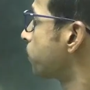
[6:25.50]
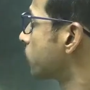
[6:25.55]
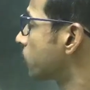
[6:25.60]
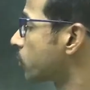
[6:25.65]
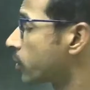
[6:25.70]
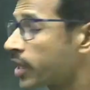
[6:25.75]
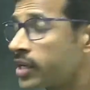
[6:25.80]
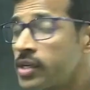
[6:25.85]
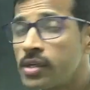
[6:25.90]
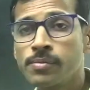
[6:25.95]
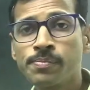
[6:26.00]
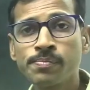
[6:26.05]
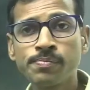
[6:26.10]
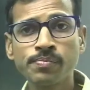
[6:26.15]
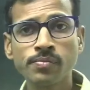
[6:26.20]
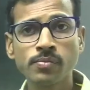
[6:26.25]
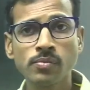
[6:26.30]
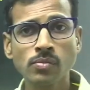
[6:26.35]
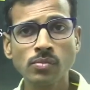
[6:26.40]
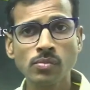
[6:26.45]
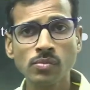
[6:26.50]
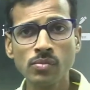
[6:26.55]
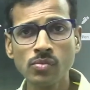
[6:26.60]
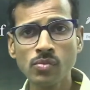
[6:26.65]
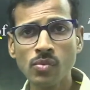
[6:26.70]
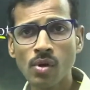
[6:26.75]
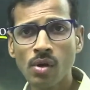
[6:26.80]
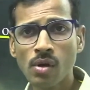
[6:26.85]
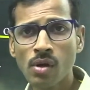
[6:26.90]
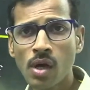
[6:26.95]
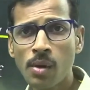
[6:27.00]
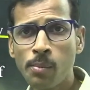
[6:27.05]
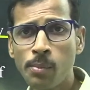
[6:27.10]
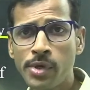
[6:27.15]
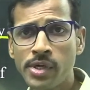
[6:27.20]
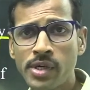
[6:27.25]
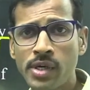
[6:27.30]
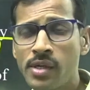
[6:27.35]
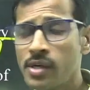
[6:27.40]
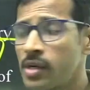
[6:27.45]
right,
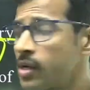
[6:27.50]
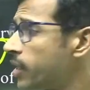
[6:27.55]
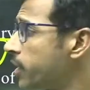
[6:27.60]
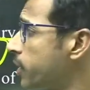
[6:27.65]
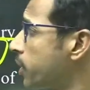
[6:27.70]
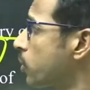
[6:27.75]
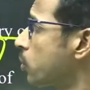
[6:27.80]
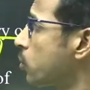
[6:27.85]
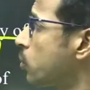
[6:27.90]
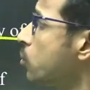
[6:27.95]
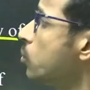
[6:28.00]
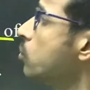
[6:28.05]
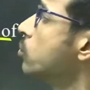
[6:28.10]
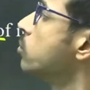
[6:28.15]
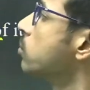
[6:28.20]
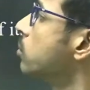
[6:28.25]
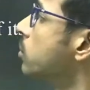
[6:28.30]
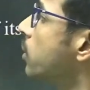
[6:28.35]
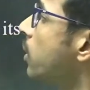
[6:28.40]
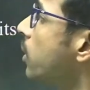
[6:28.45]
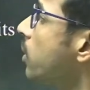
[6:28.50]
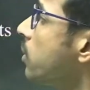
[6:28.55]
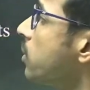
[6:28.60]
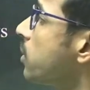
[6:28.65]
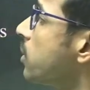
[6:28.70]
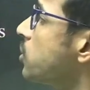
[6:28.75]
completely related to the